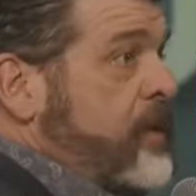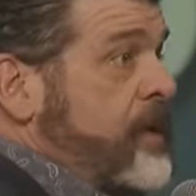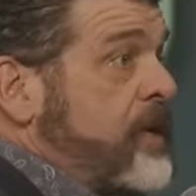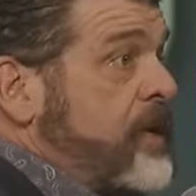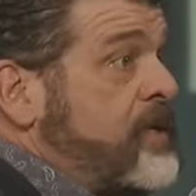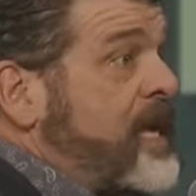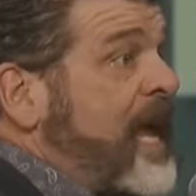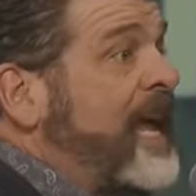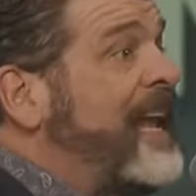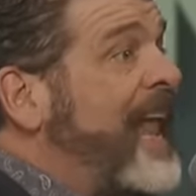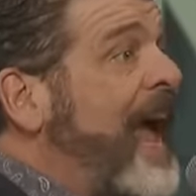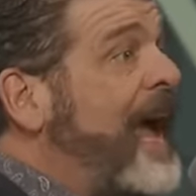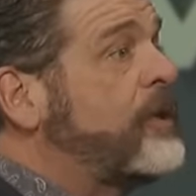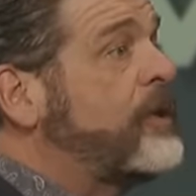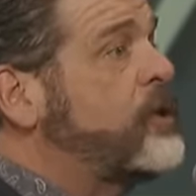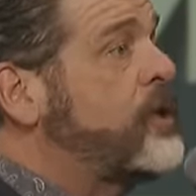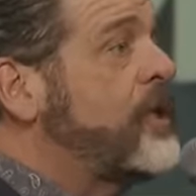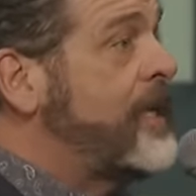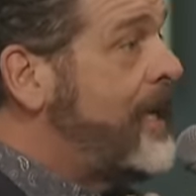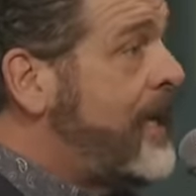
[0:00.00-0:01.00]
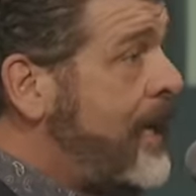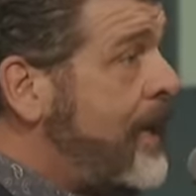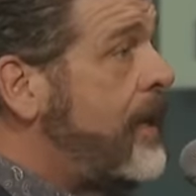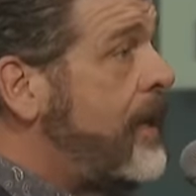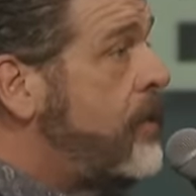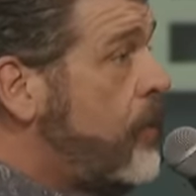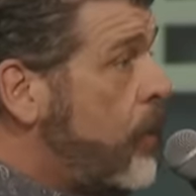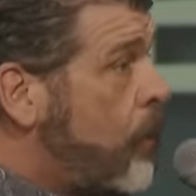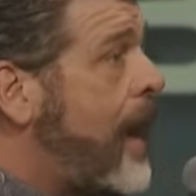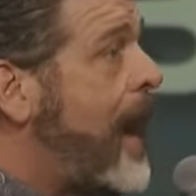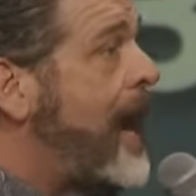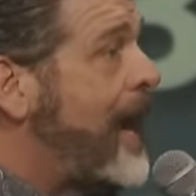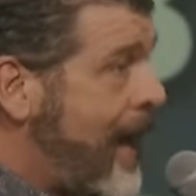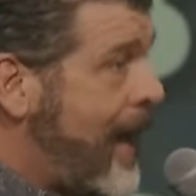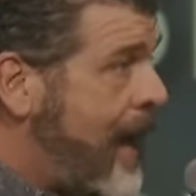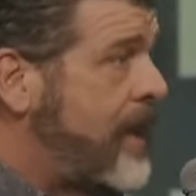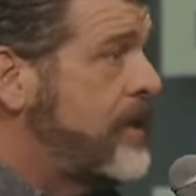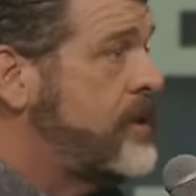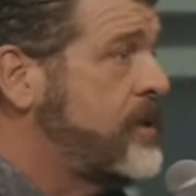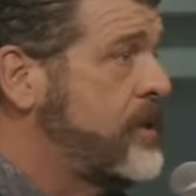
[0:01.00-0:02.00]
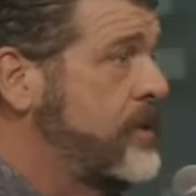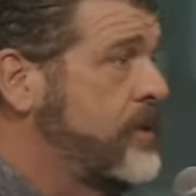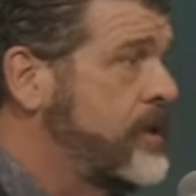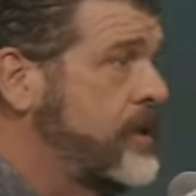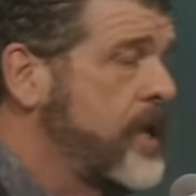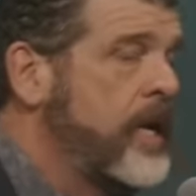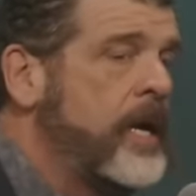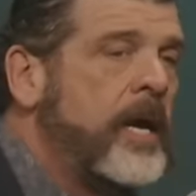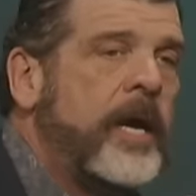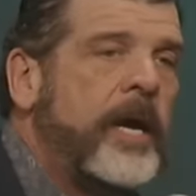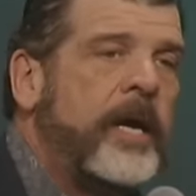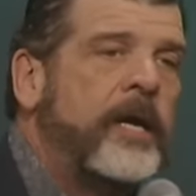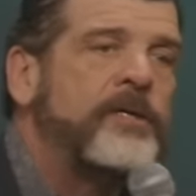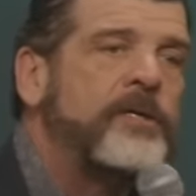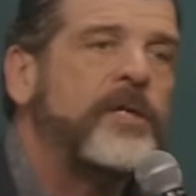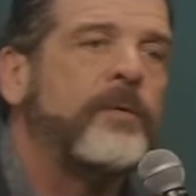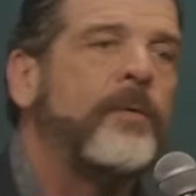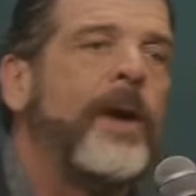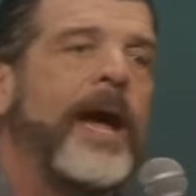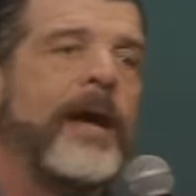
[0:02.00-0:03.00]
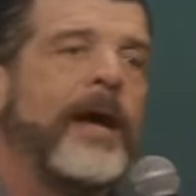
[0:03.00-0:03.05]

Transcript: deals and actually getting the right answers. Here's a right